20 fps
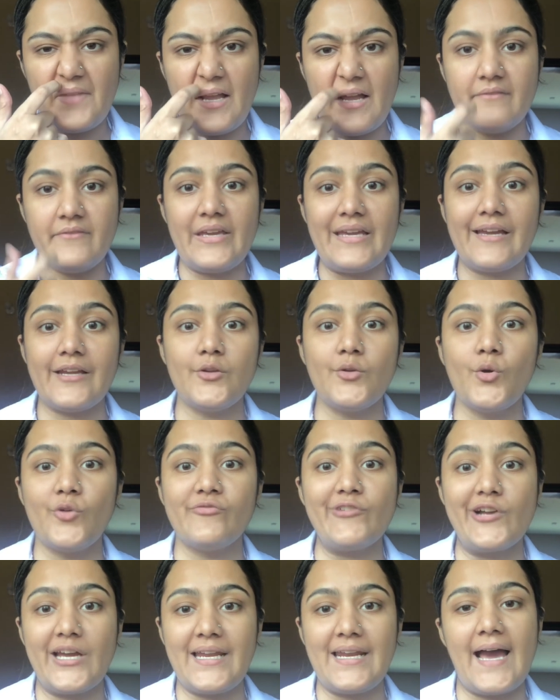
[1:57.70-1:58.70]
We can go
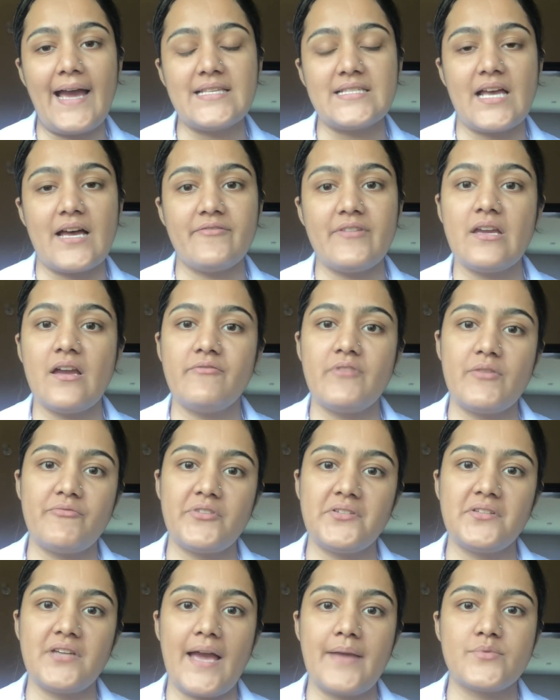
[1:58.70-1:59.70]
for ELISA. We have
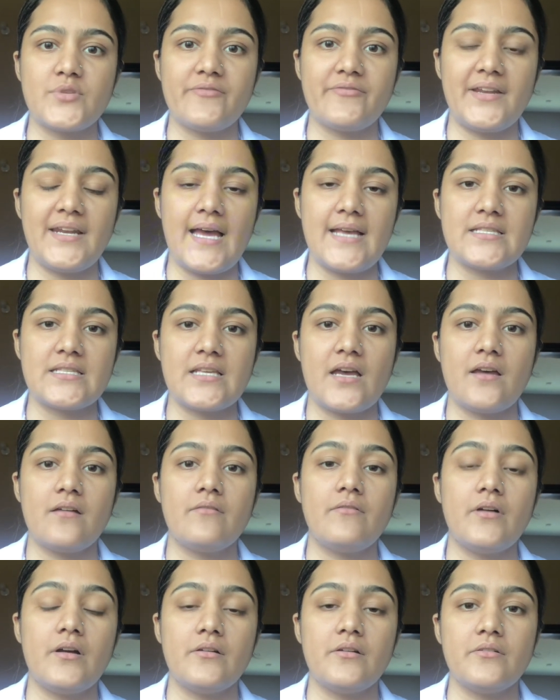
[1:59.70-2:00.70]
different types of ELISA.
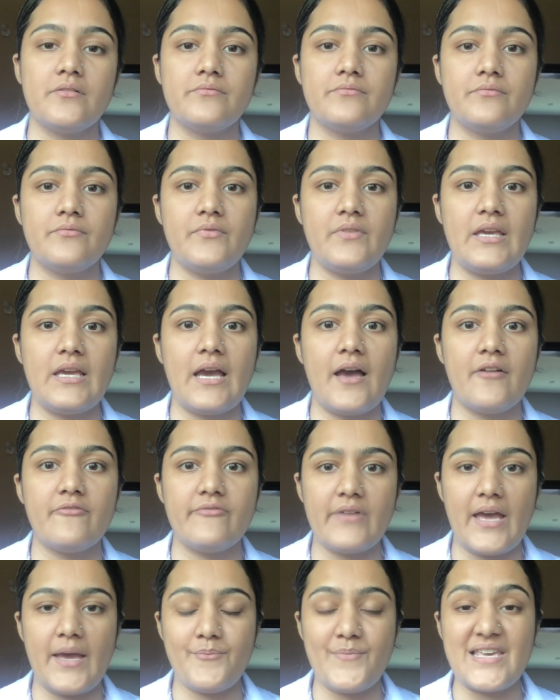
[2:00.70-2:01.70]
We have
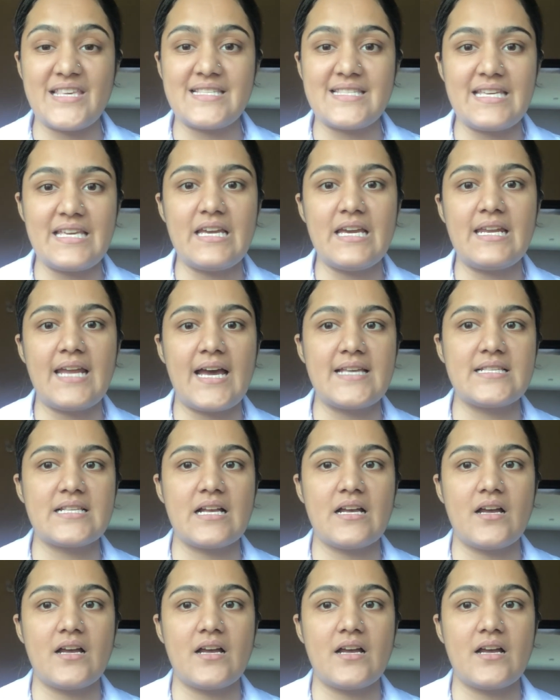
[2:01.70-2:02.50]
MAC ELISA.